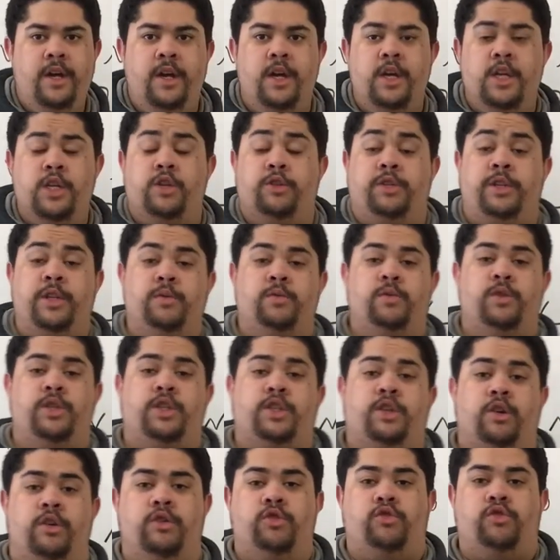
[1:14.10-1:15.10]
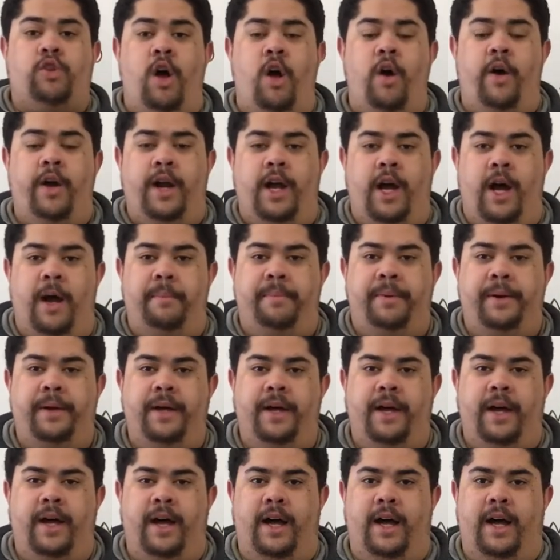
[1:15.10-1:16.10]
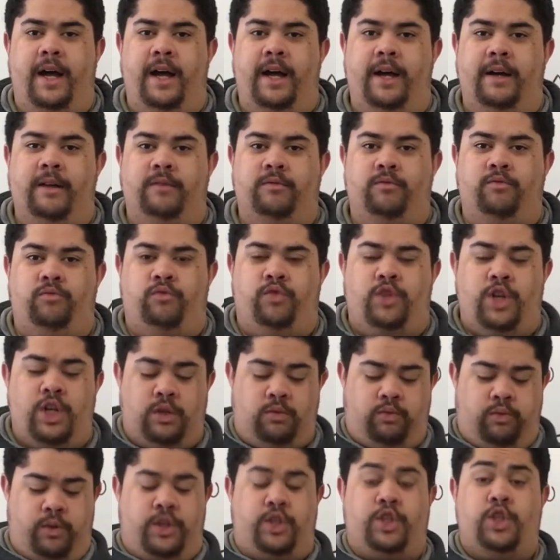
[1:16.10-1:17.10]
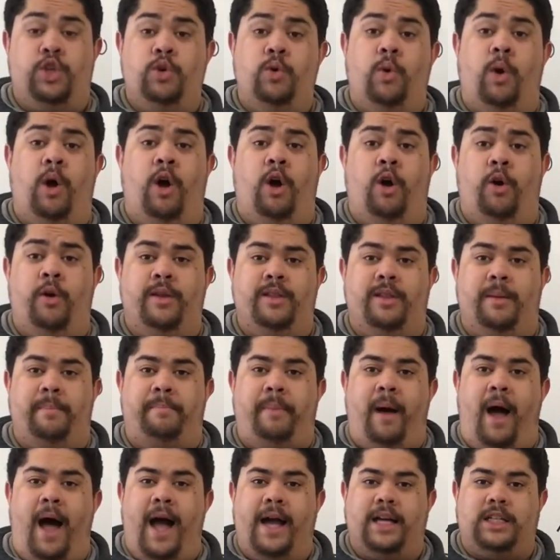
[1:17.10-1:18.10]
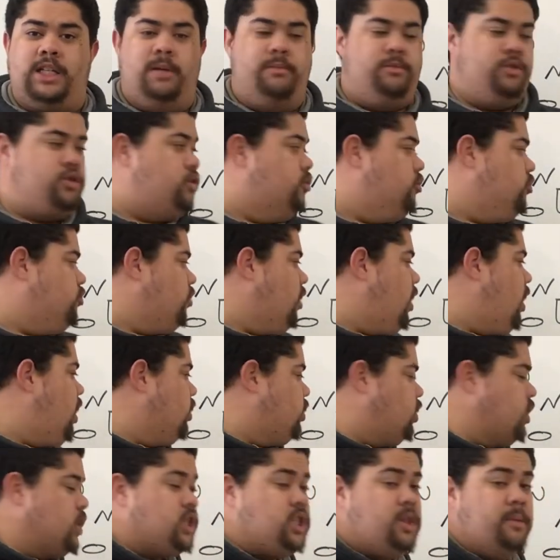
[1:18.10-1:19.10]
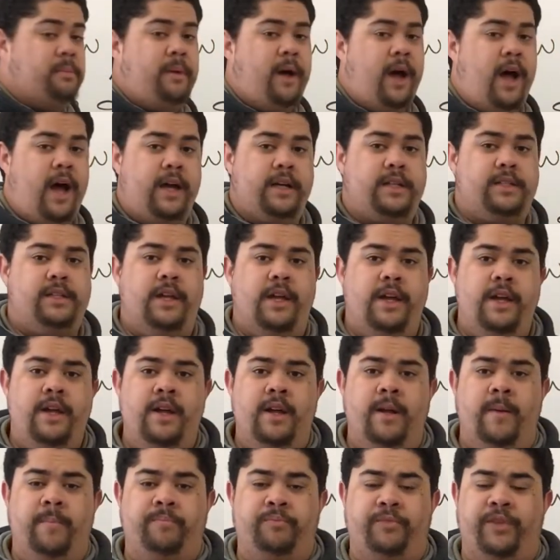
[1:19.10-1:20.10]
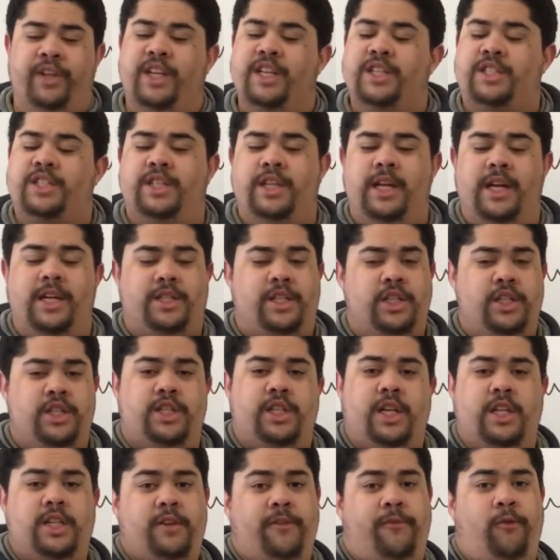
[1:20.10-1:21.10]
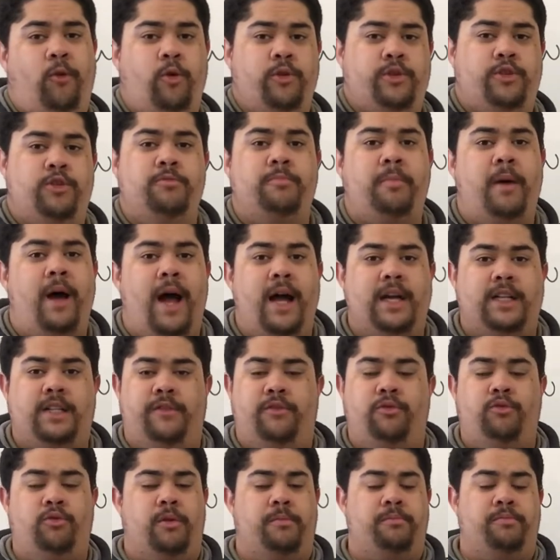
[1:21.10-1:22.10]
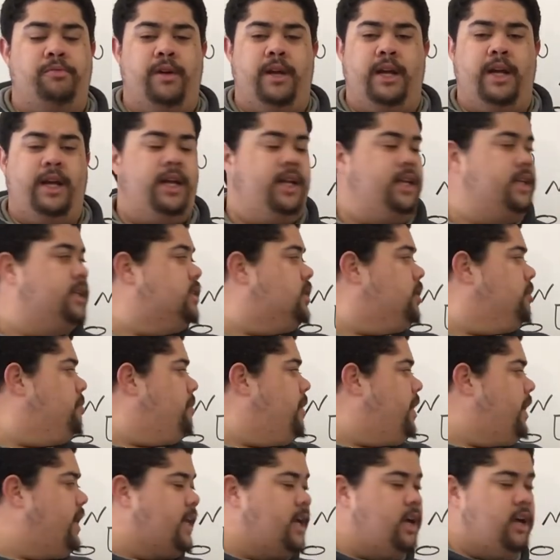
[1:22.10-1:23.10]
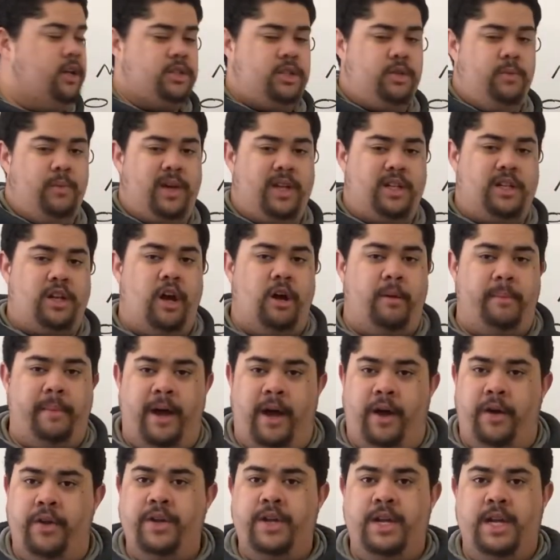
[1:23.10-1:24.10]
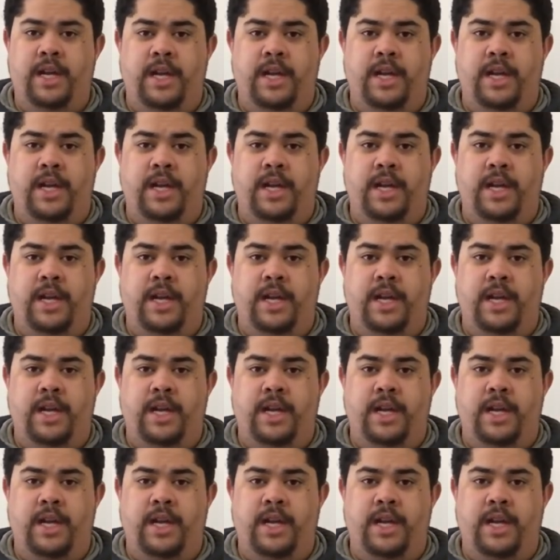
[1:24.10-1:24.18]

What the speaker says: So since we're just going to draw it up just with duo in the box, I'm just going to draw just the box. And I guess, yes, this is against a 4-2 box. If you want to bring in somebody else, we can talk about